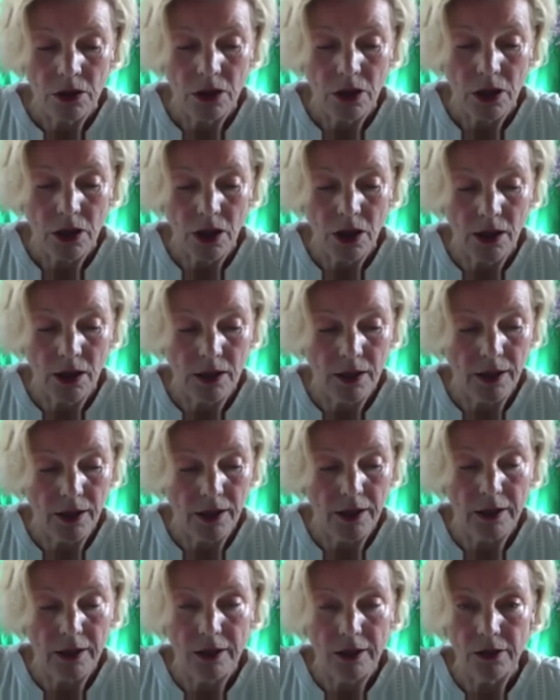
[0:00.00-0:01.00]
And
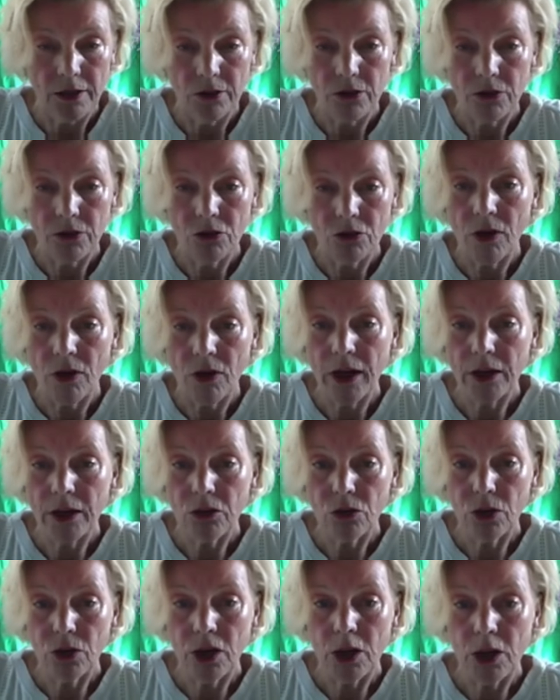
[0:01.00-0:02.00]
they try to
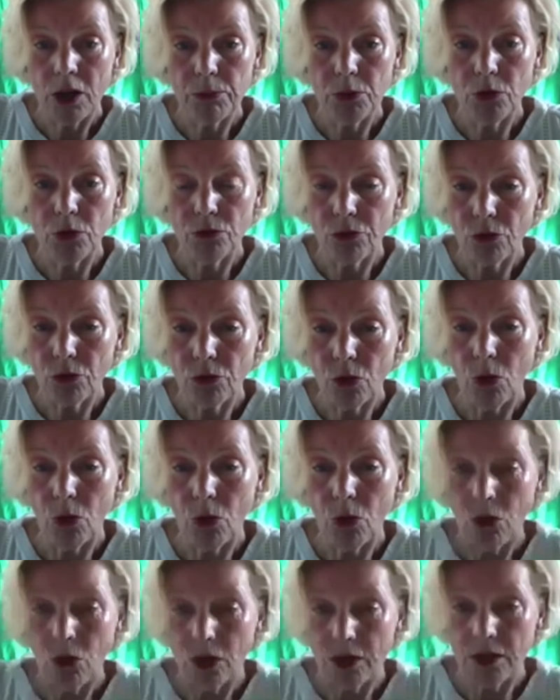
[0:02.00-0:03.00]
keep
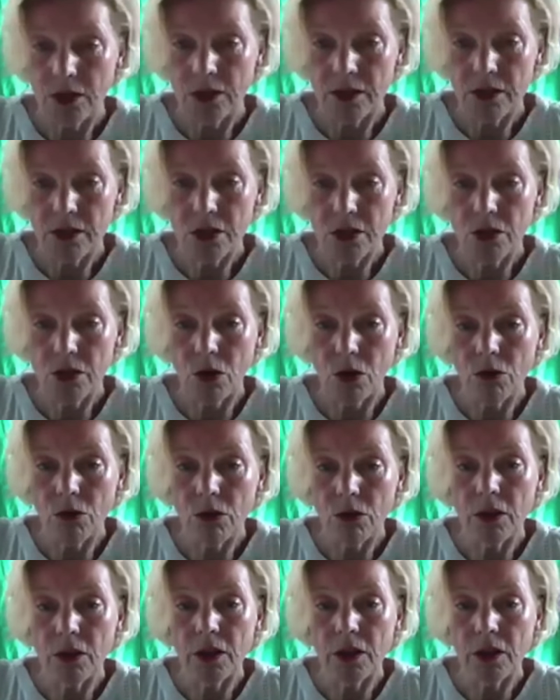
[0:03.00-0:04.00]
control, and that's the
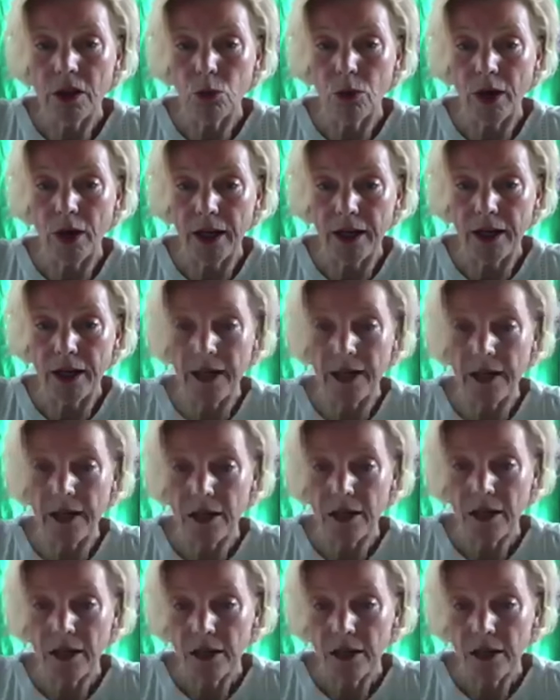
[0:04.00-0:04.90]
only way